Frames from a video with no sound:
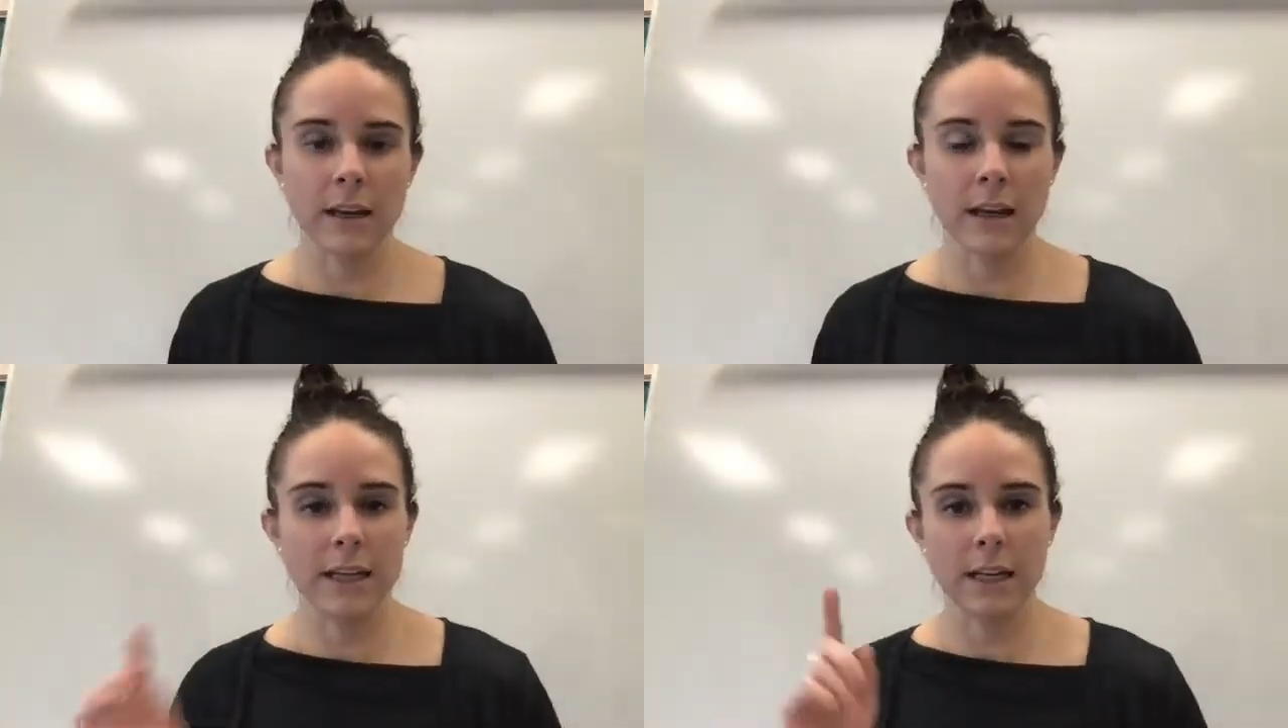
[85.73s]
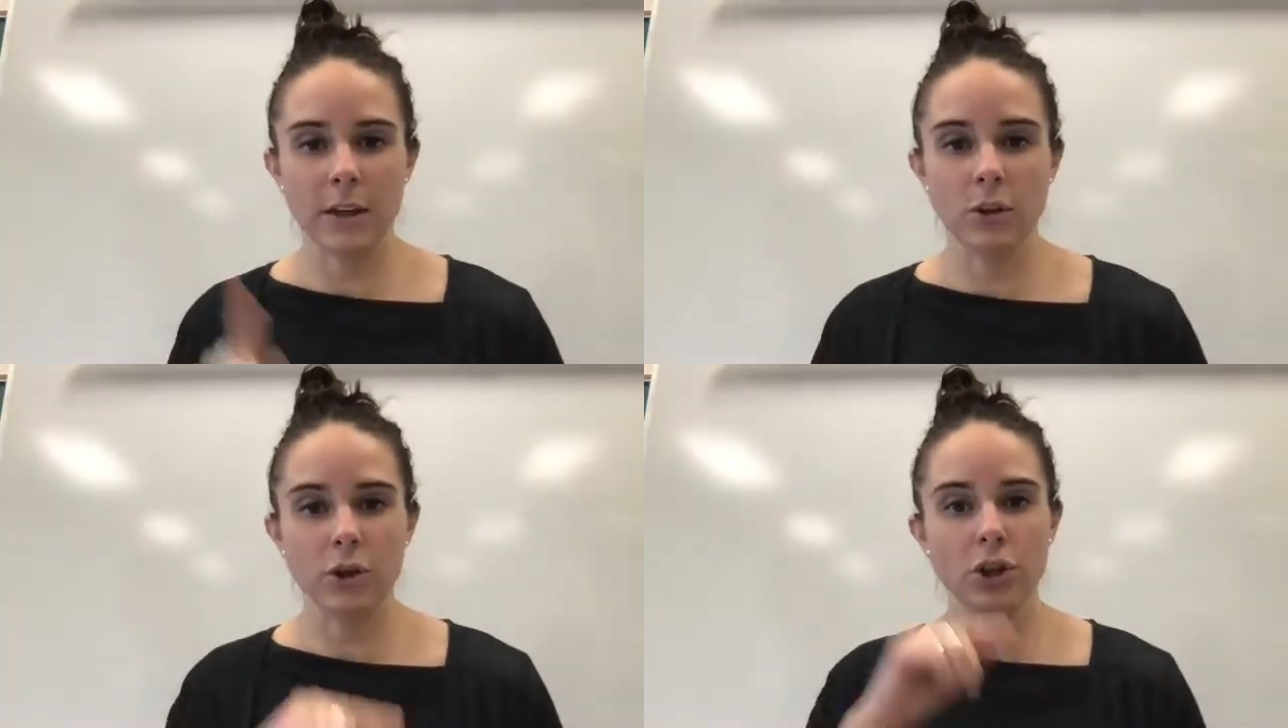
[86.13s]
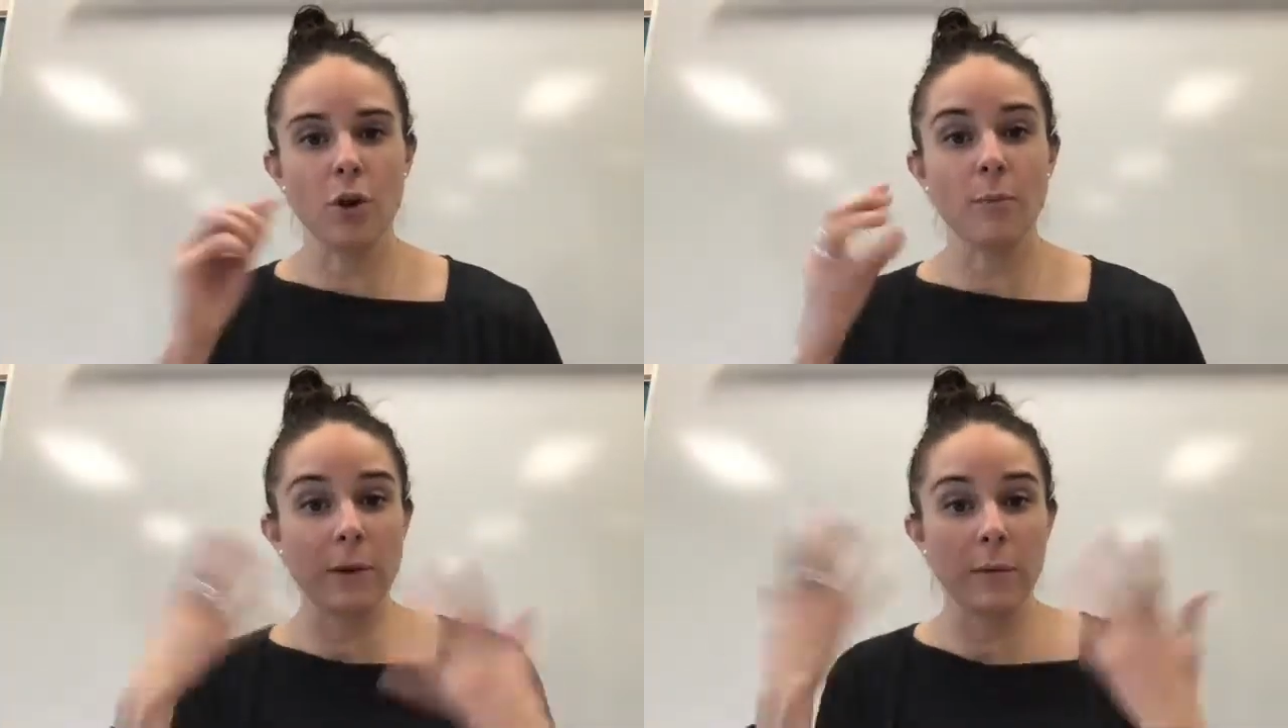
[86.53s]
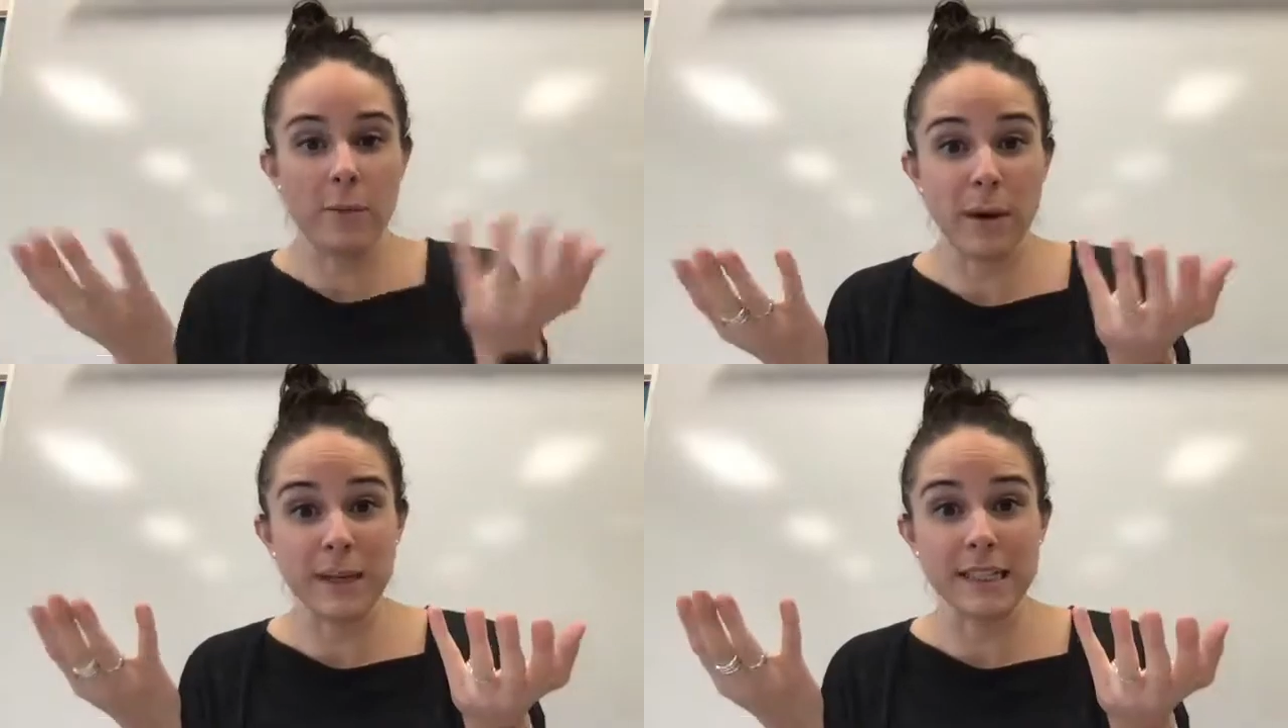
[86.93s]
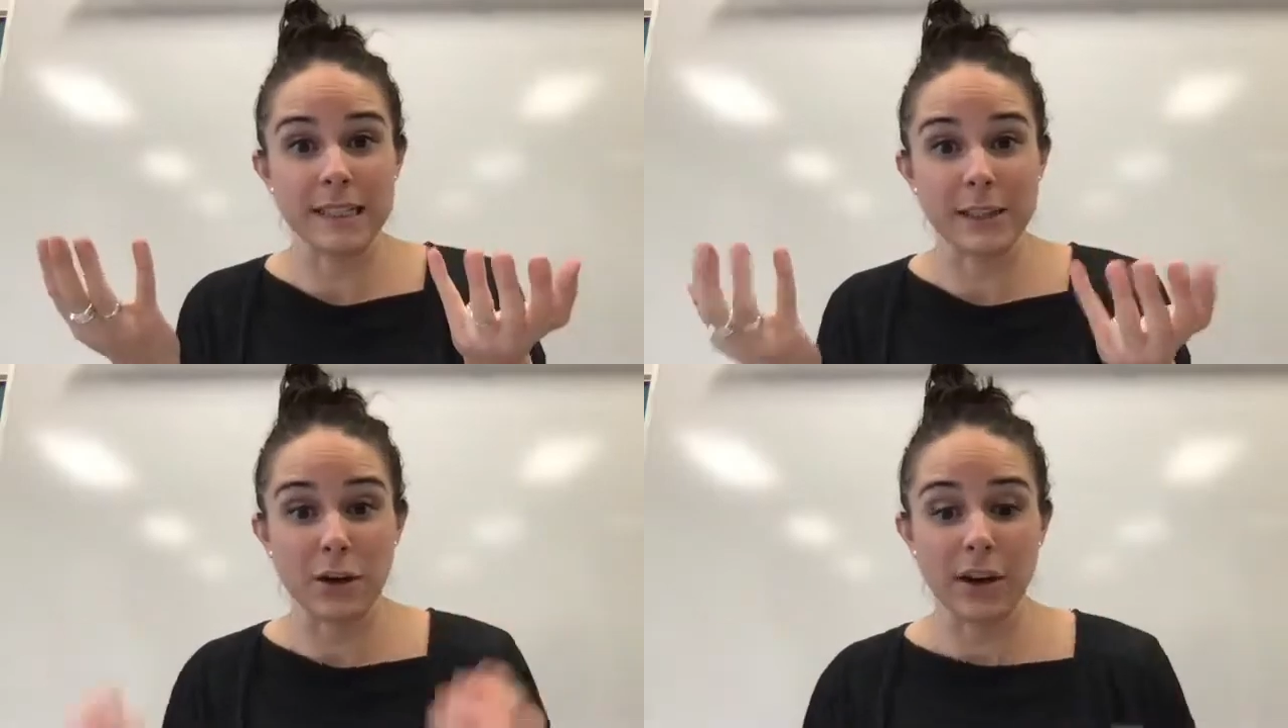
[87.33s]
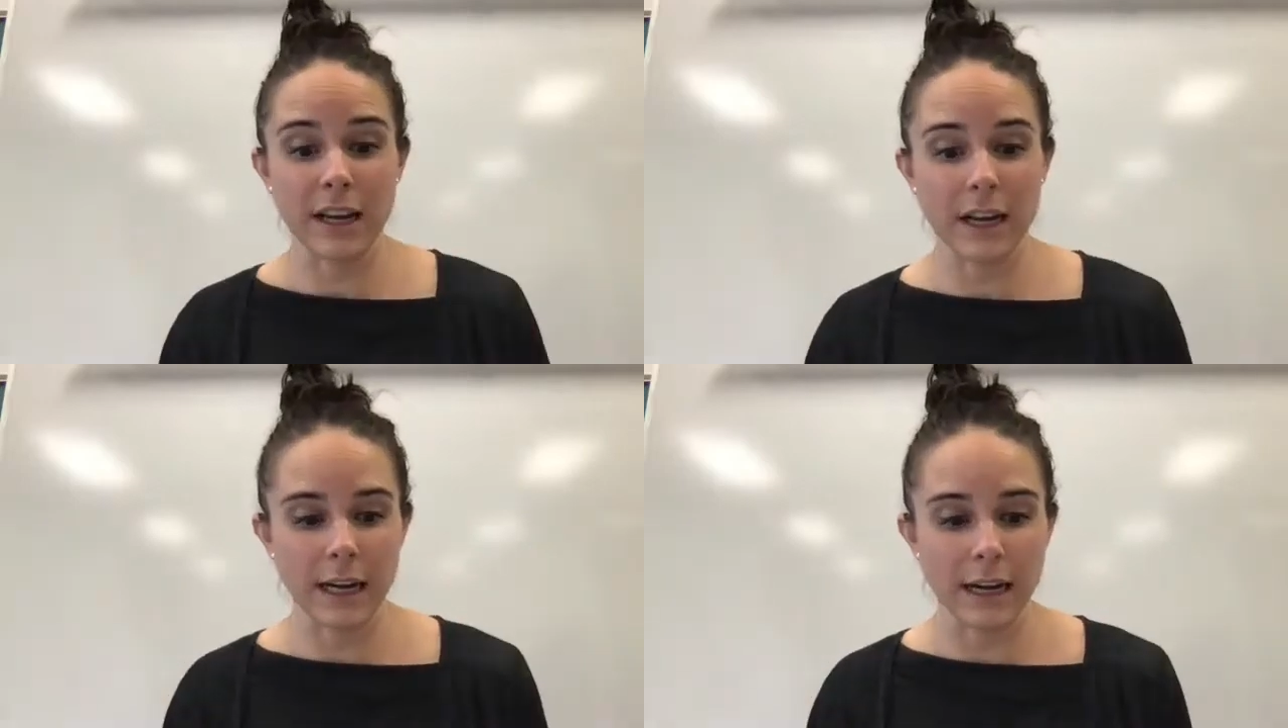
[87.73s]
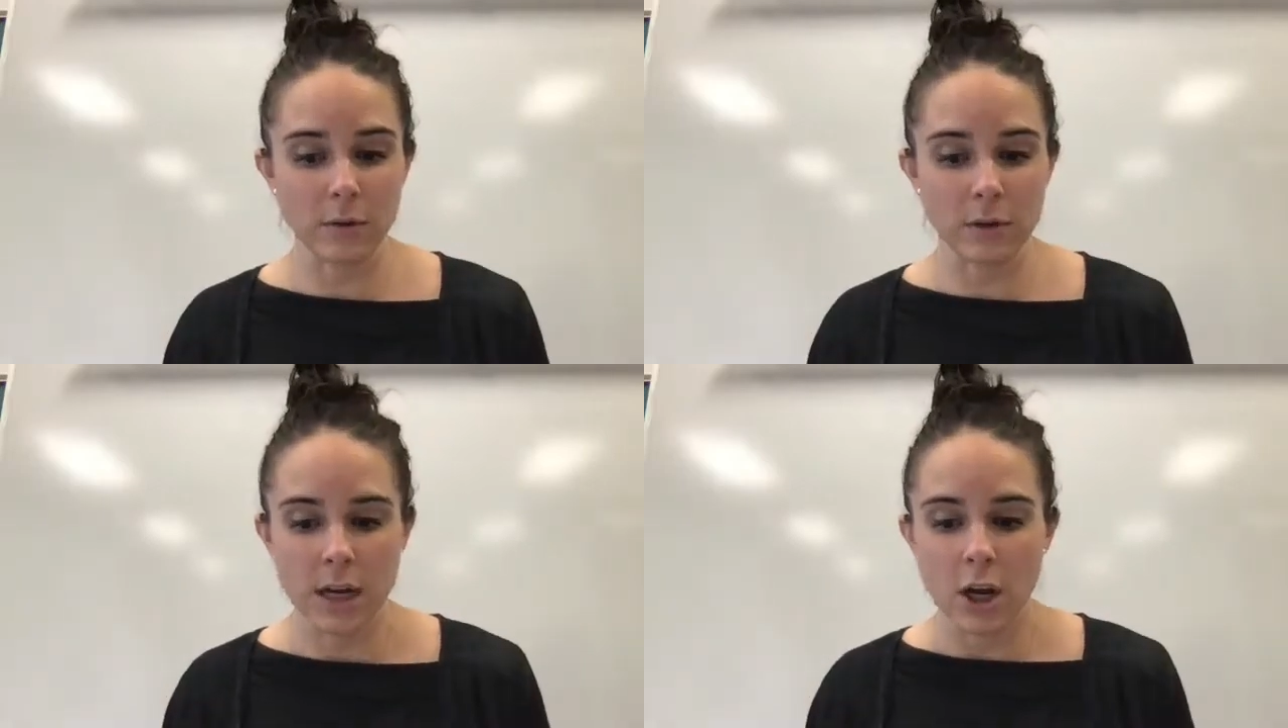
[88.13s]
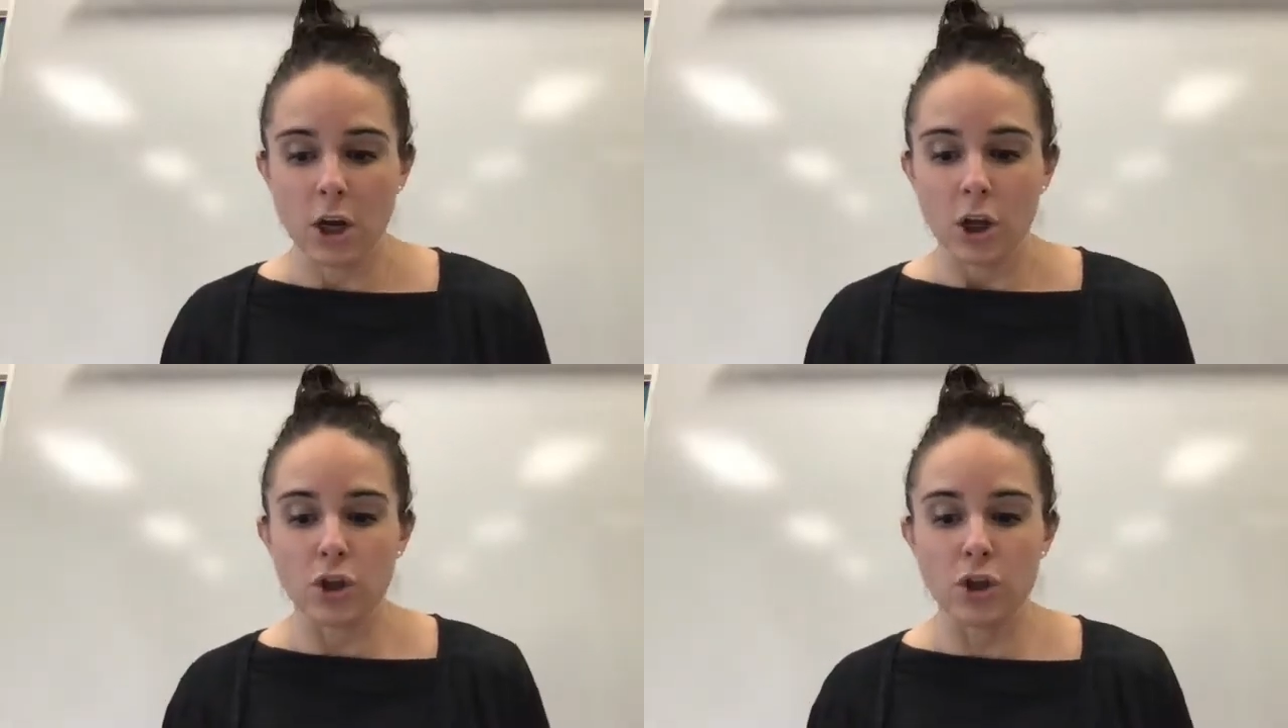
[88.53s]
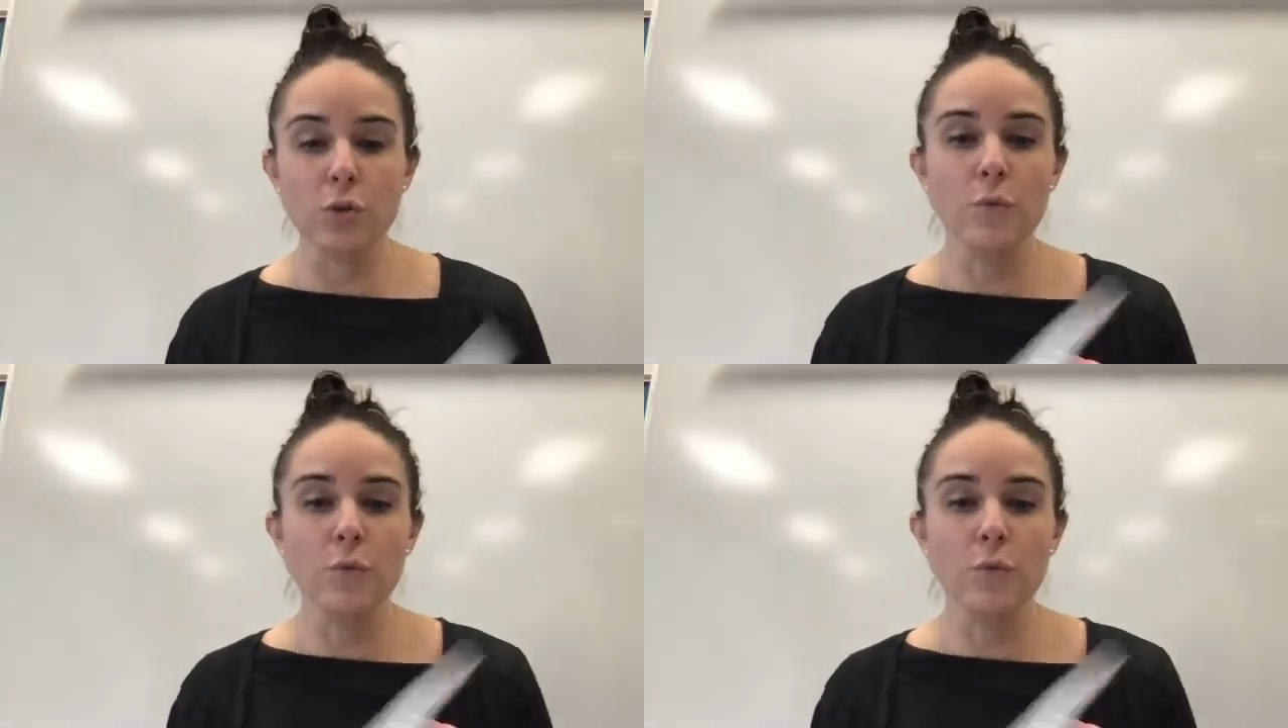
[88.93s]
and then it'll show me with my pieces already cut out. Do